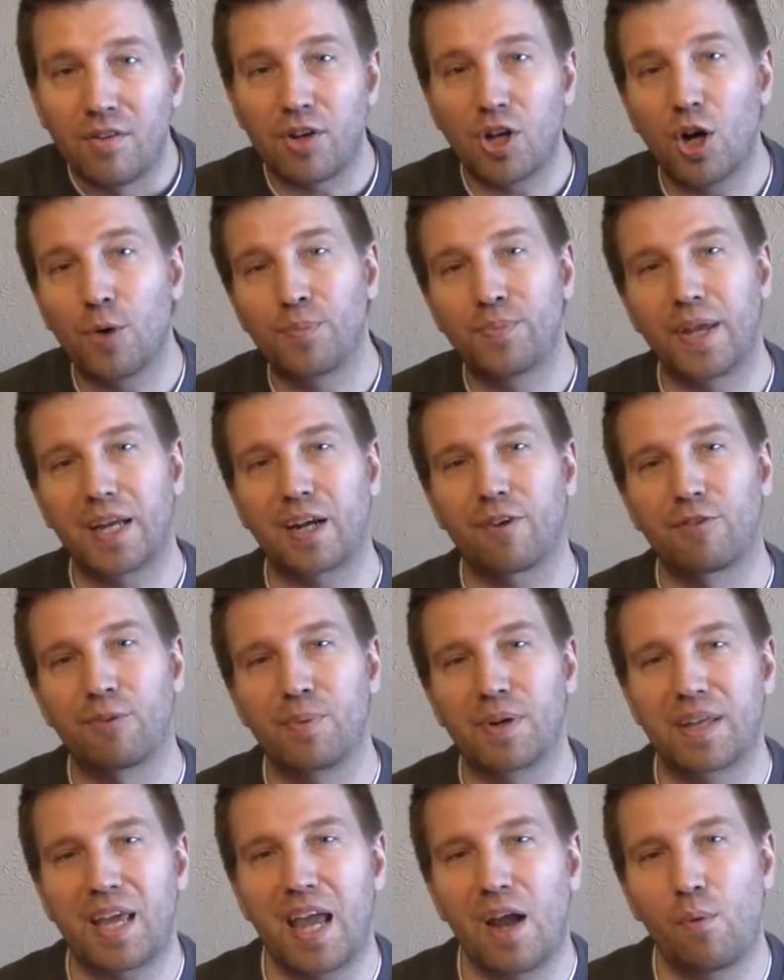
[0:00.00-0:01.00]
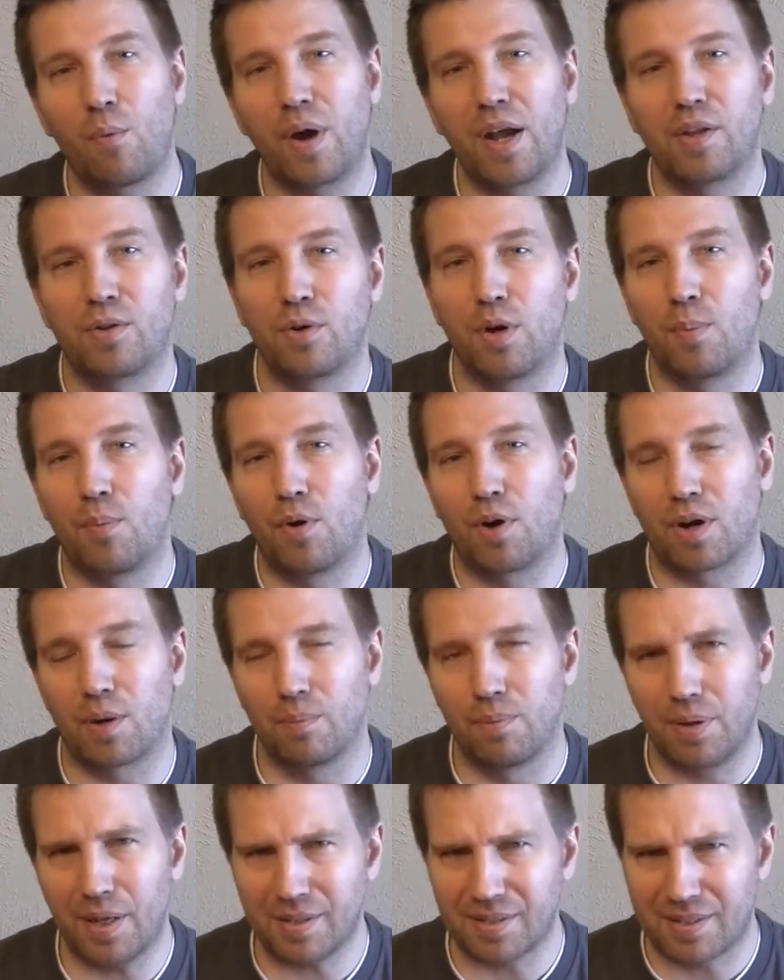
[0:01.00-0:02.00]
to help take it from a gateway to a more
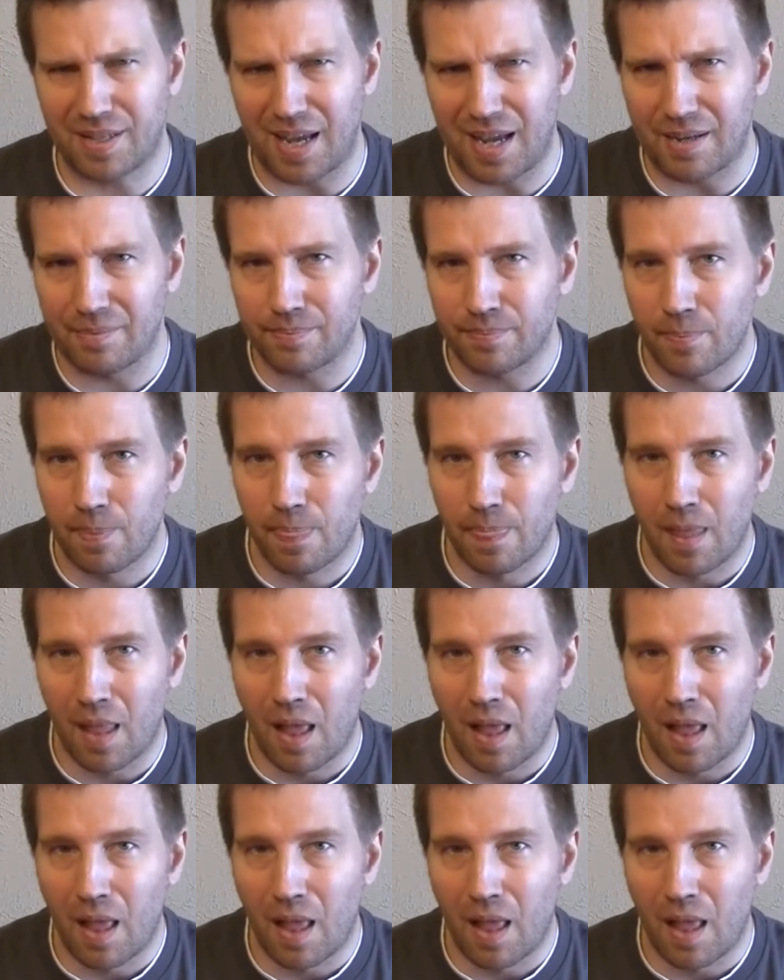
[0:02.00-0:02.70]
complex game.